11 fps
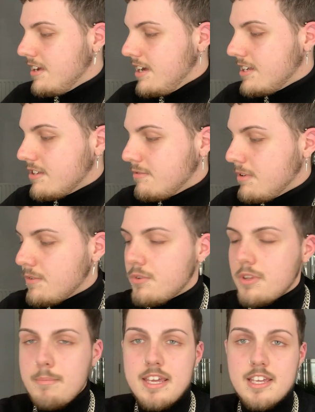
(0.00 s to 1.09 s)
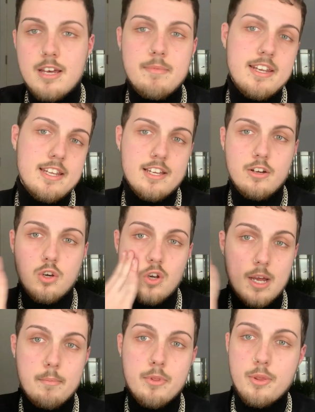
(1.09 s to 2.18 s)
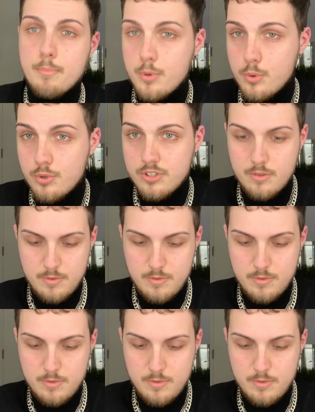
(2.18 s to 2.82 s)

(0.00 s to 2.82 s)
It doesn't remove all the makeup and it can clog up the pores,